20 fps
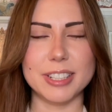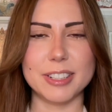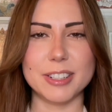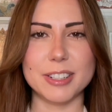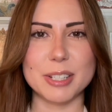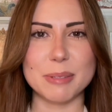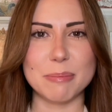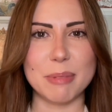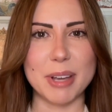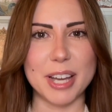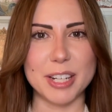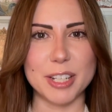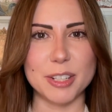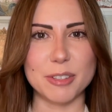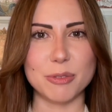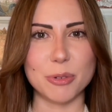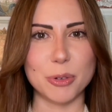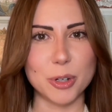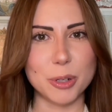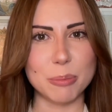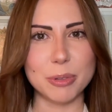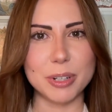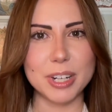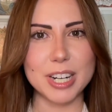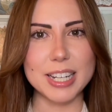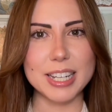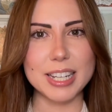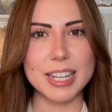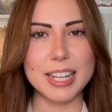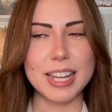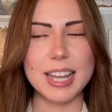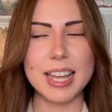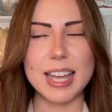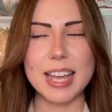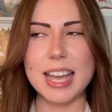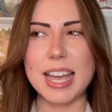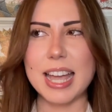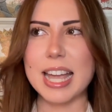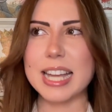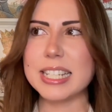leaders, Madi Vorbrich.
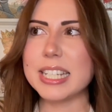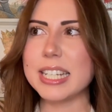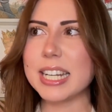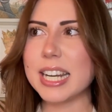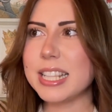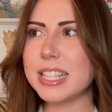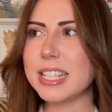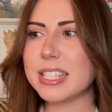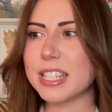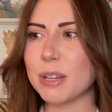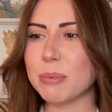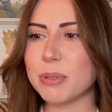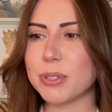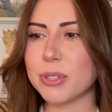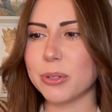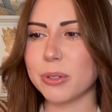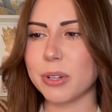And today in this episode,